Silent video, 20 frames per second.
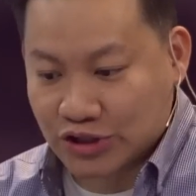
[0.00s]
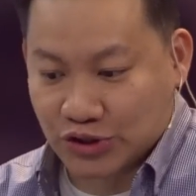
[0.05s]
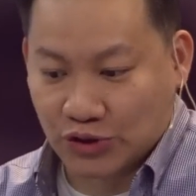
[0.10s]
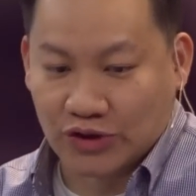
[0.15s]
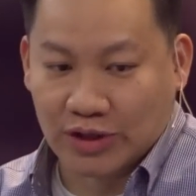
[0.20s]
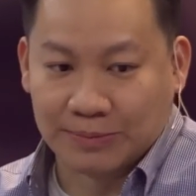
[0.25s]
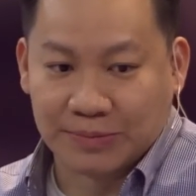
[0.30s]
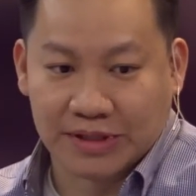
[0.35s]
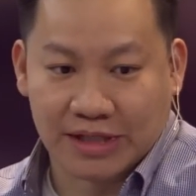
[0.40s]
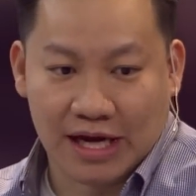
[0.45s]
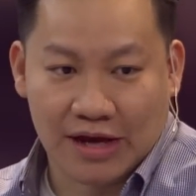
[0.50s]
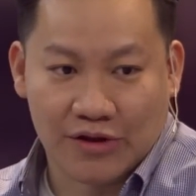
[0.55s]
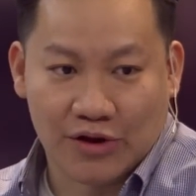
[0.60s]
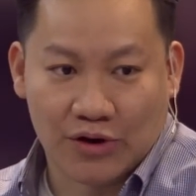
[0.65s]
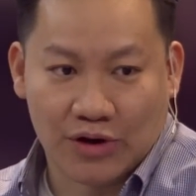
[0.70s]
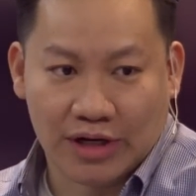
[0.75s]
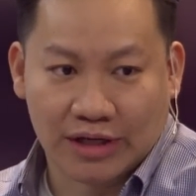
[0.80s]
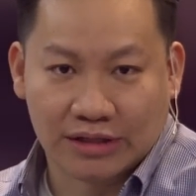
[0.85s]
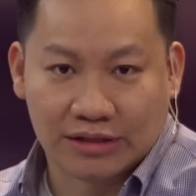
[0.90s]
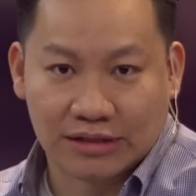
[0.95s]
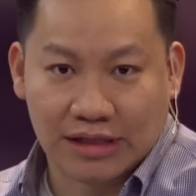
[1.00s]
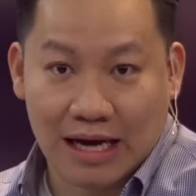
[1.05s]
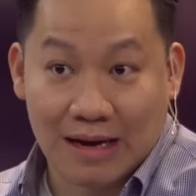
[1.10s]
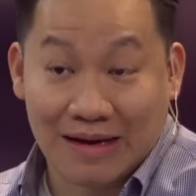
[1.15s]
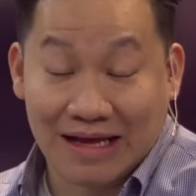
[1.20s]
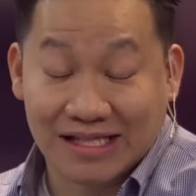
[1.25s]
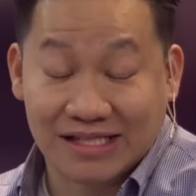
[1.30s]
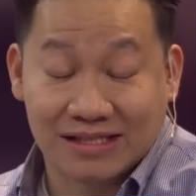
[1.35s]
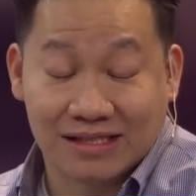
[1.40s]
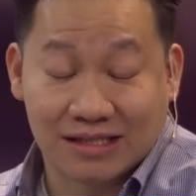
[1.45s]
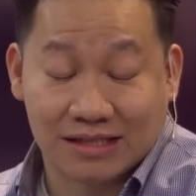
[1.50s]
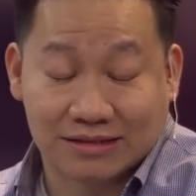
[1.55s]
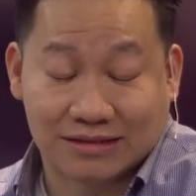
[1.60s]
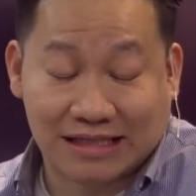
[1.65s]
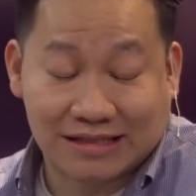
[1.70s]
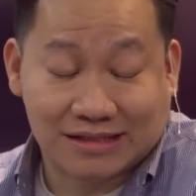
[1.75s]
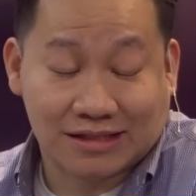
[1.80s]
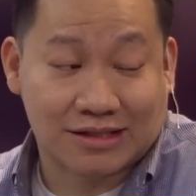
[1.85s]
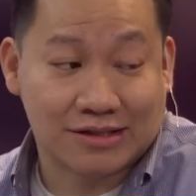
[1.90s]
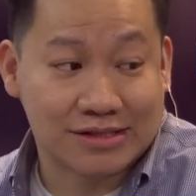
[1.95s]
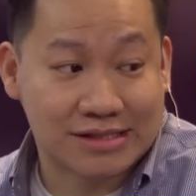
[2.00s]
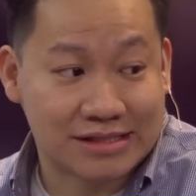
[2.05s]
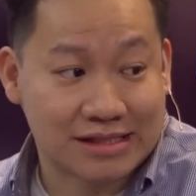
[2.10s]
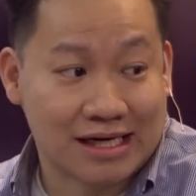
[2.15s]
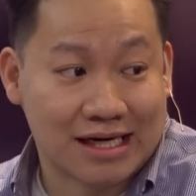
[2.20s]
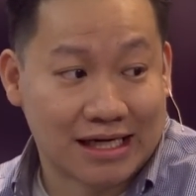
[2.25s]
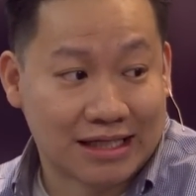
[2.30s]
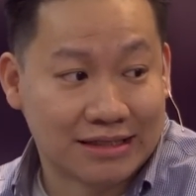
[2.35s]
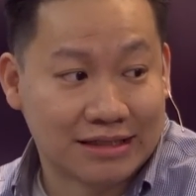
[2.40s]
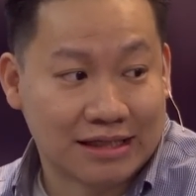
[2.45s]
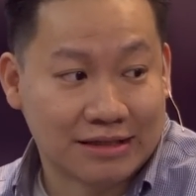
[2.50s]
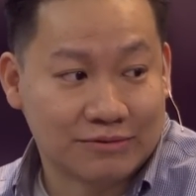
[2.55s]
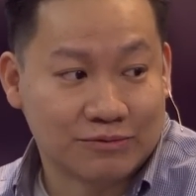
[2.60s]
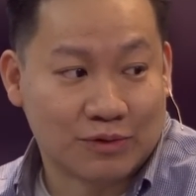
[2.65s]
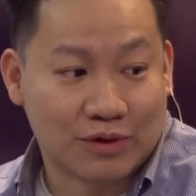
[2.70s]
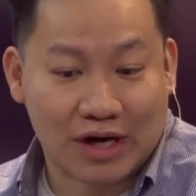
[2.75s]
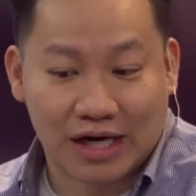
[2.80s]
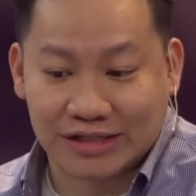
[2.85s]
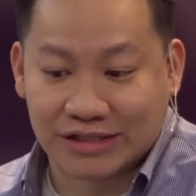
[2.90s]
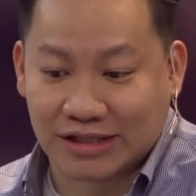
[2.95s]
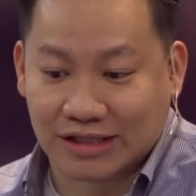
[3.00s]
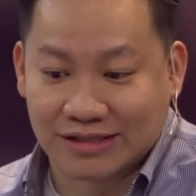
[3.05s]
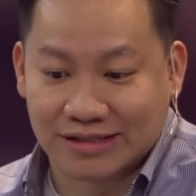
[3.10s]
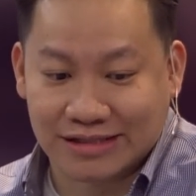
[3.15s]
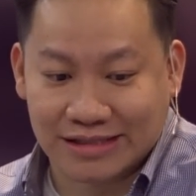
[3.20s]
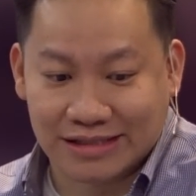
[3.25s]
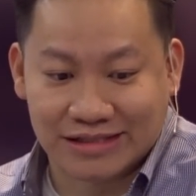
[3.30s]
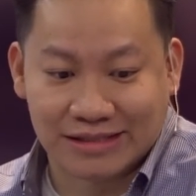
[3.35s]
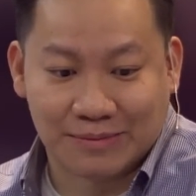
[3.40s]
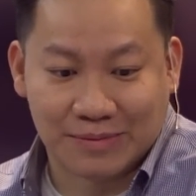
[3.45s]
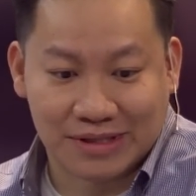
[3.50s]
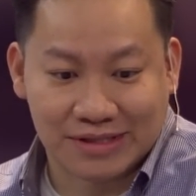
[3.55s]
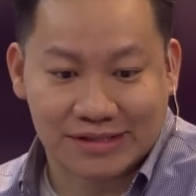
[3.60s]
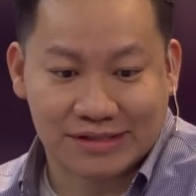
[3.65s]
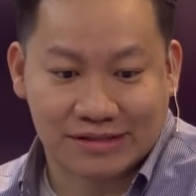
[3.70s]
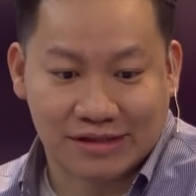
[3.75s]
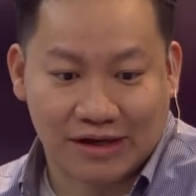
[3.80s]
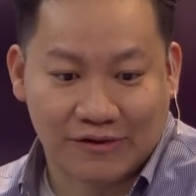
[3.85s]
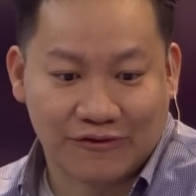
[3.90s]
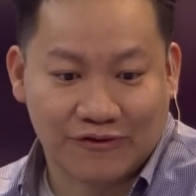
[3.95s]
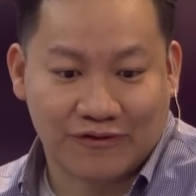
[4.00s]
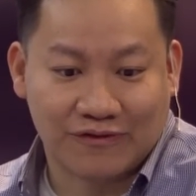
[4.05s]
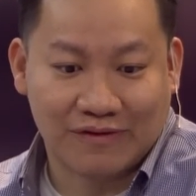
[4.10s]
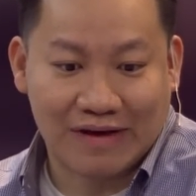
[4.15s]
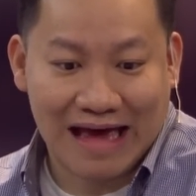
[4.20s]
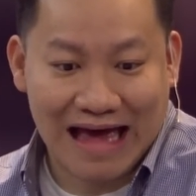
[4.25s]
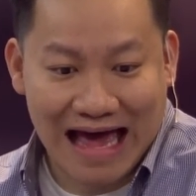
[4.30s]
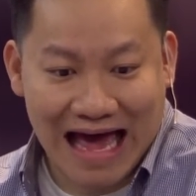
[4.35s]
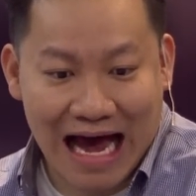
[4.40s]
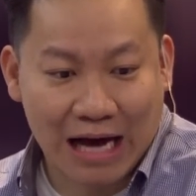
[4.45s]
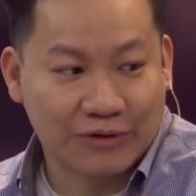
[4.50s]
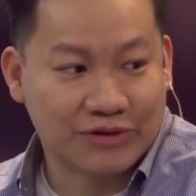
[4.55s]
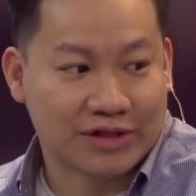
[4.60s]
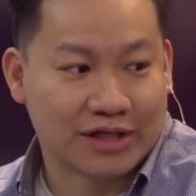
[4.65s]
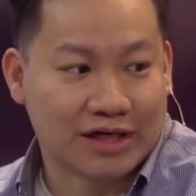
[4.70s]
join up together, and that's a that's a good sign that we're actually going to see some of this stuff out